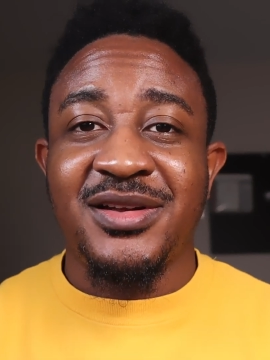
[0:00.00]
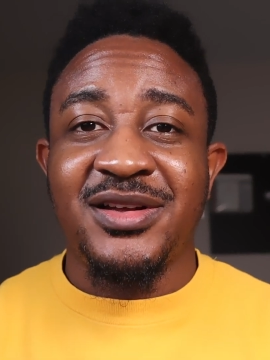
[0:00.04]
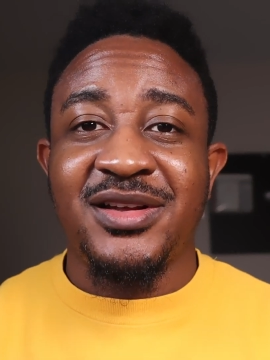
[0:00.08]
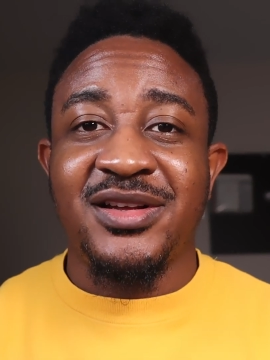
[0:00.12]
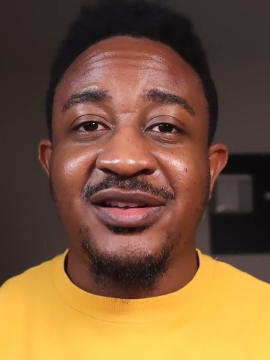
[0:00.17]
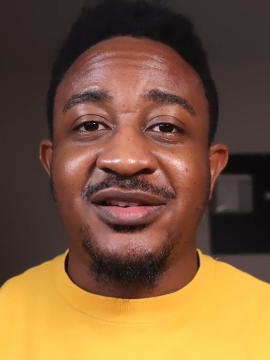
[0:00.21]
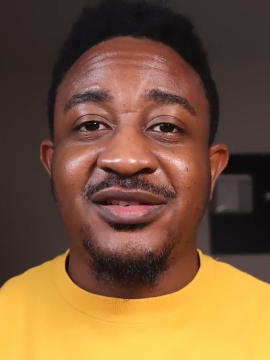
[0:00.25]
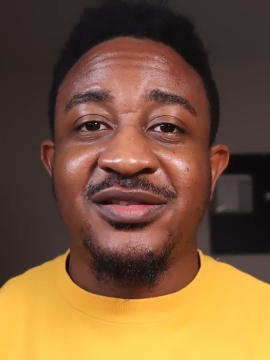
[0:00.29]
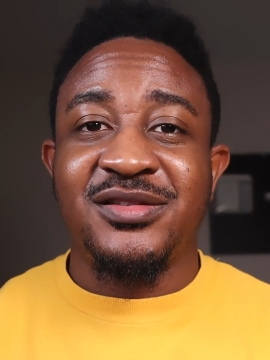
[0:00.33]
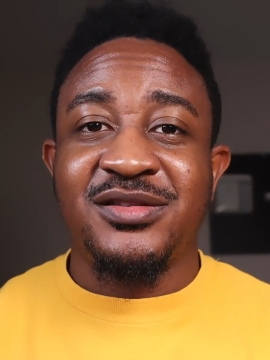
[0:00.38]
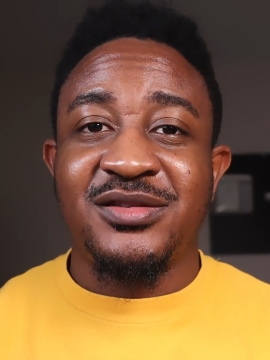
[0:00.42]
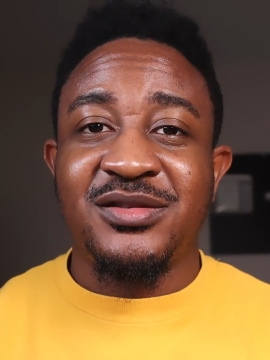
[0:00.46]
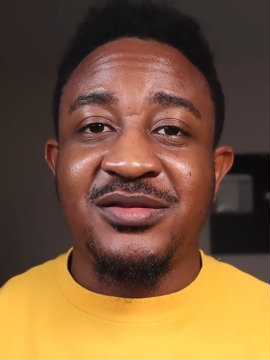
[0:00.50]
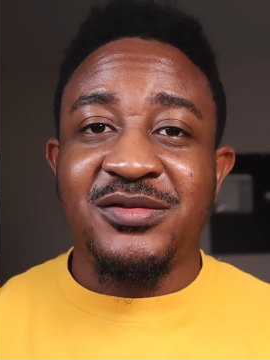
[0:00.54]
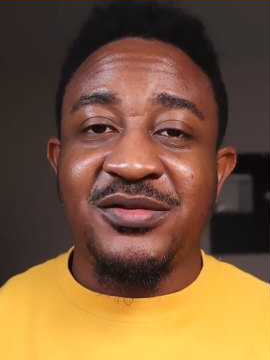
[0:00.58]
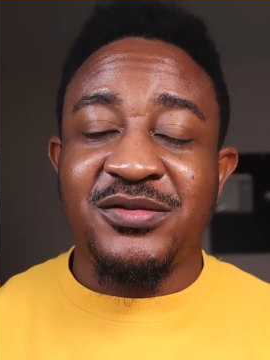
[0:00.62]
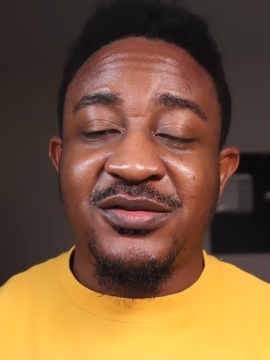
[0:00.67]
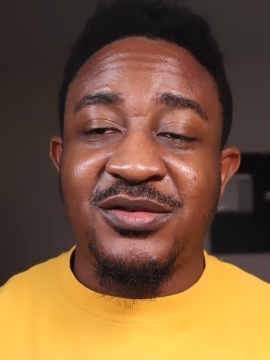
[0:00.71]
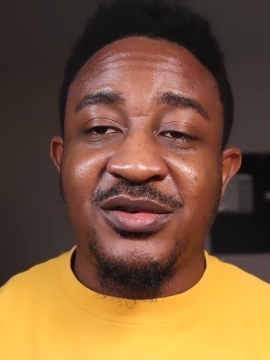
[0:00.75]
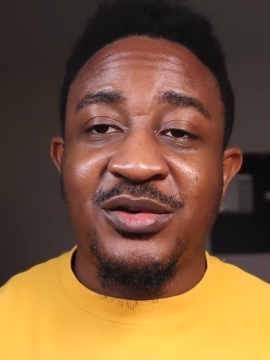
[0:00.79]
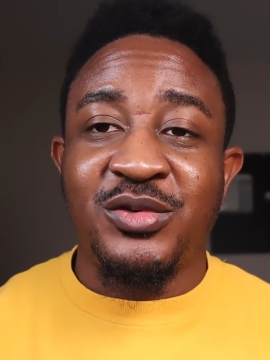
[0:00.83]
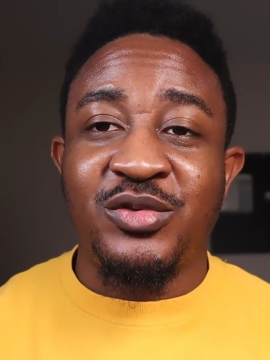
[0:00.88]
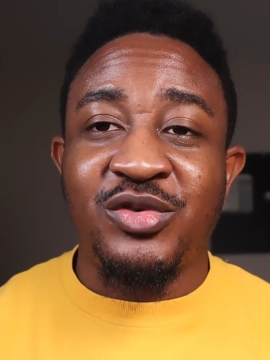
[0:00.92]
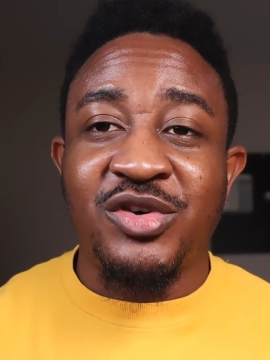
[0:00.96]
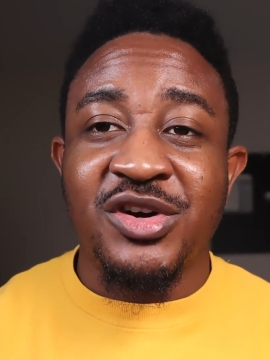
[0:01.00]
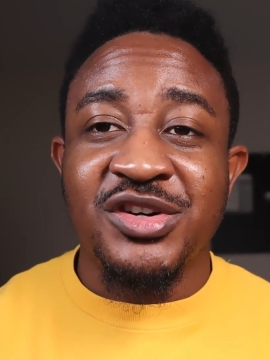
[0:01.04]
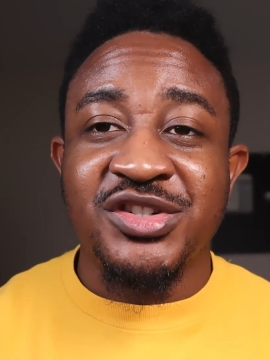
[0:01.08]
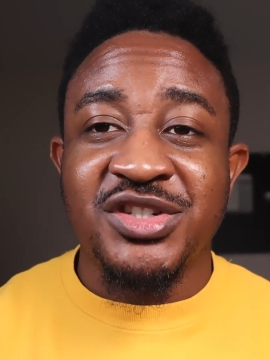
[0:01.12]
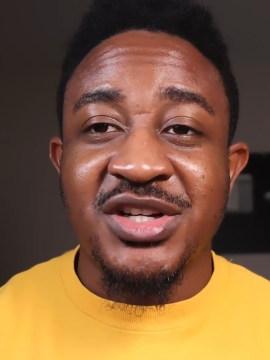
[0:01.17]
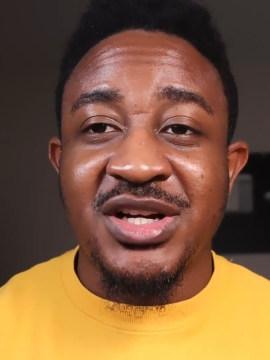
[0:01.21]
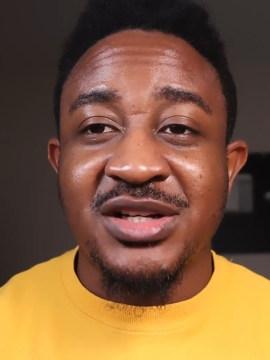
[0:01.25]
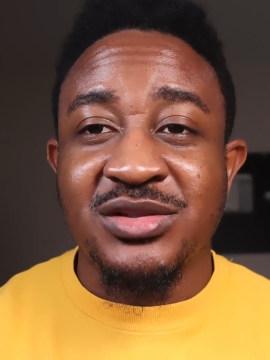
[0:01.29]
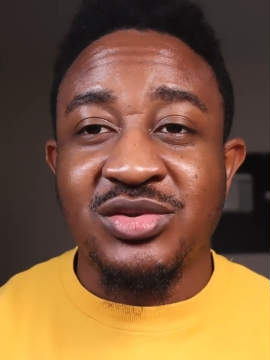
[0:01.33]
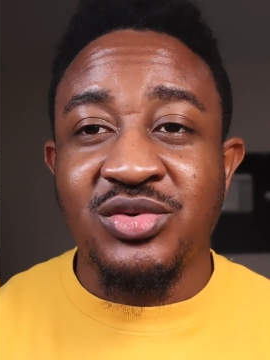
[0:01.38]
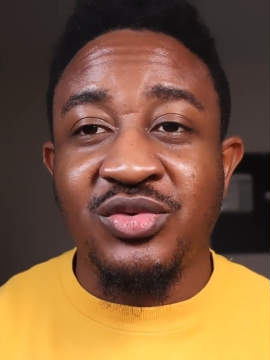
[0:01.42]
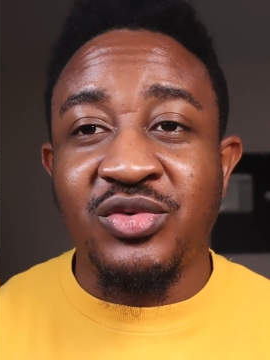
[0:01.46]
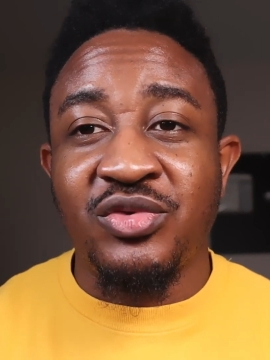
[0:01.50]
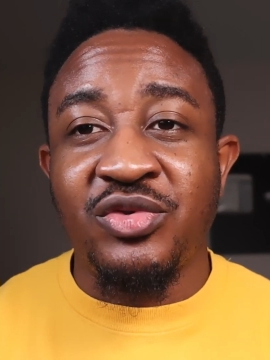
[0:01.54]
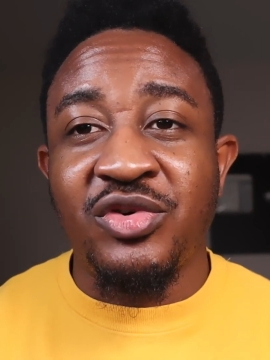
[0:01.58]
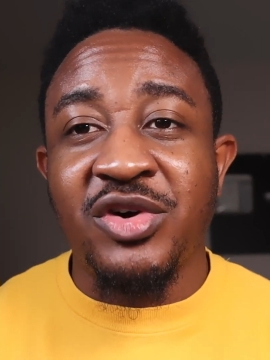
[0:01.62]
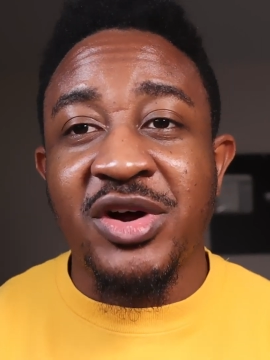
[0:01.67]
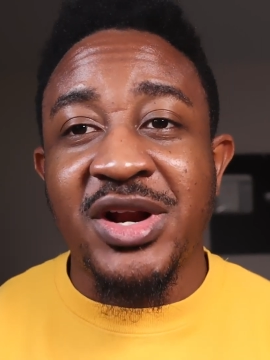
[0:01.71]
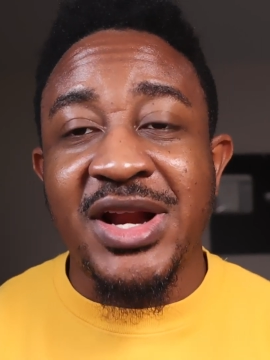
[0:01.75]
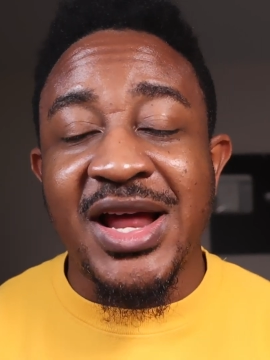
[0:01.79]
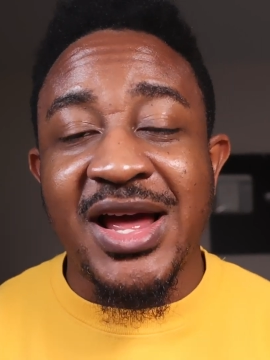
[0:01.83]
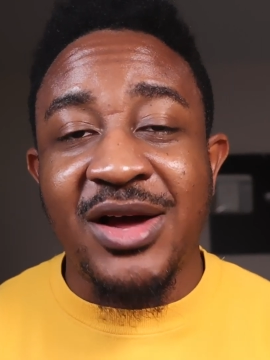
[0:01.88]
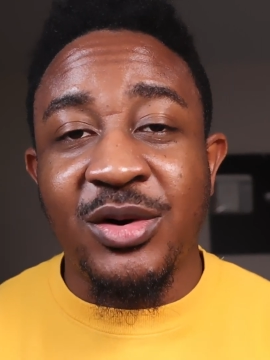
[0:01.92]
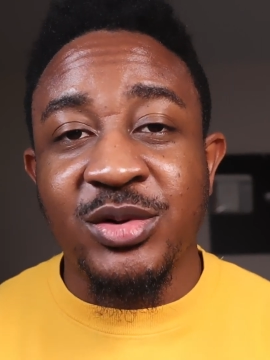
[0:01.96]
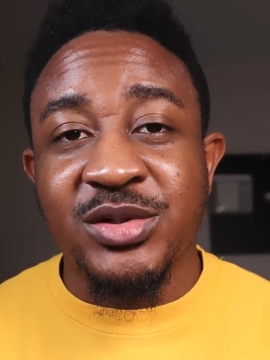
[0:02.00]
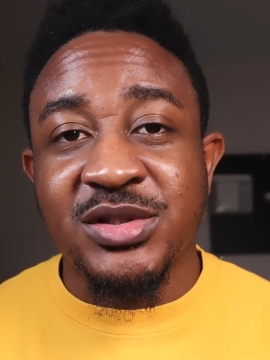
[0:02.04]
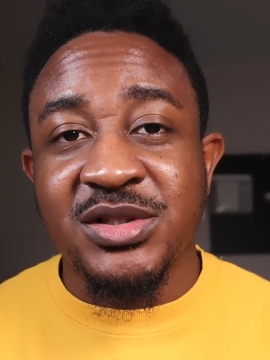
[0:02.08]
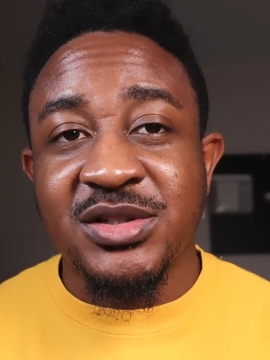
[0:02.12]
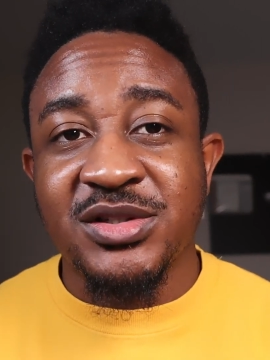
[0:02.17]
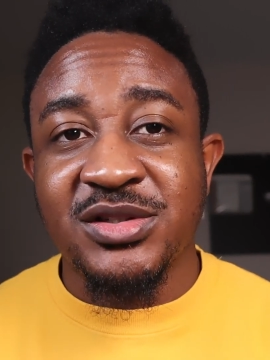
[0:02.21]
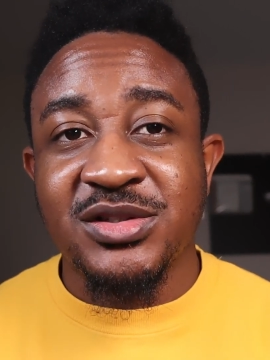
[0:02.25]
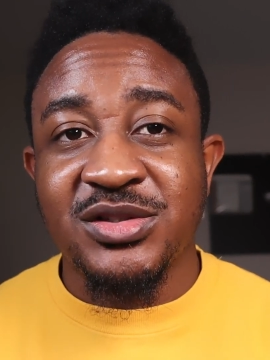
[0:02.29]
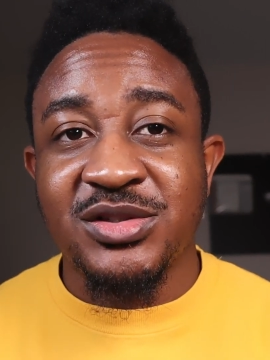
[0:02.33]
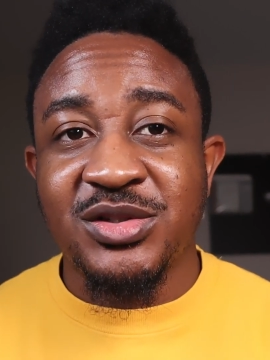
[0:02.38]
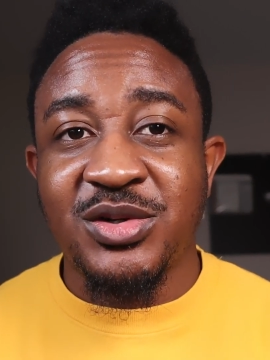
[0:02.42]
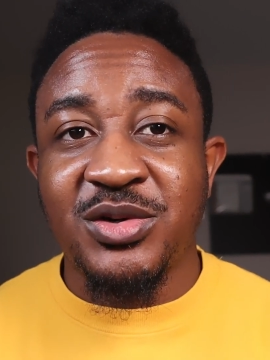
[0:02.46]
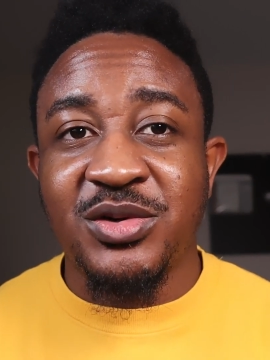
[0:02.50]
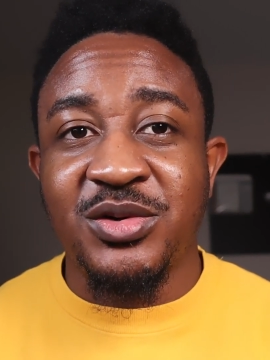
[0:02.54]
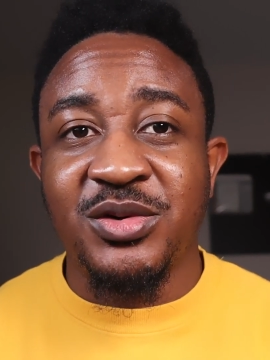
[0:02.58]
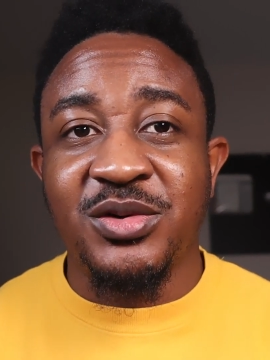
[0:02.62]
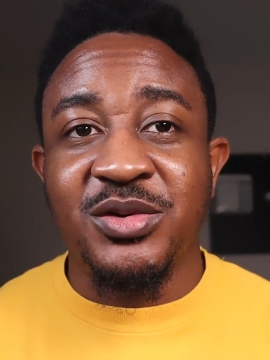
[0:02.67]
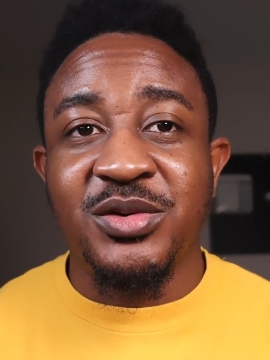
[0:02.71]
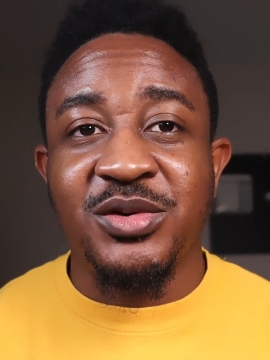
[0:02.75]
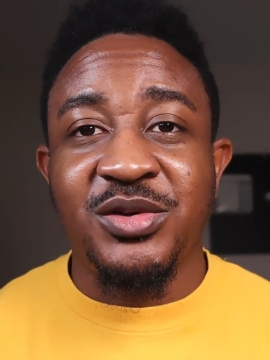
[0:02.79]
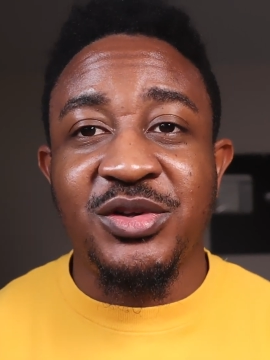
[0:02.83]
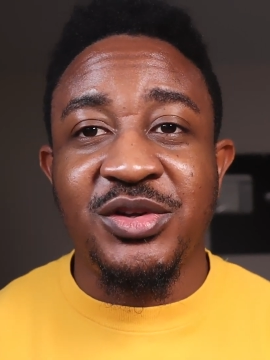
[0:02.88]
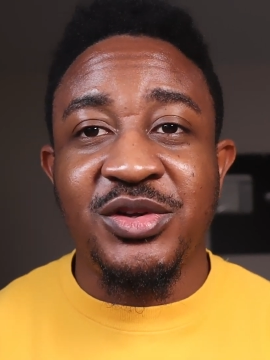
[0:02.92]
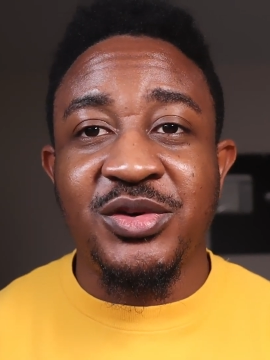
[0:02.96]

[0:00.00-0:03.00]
is for Russia to run out so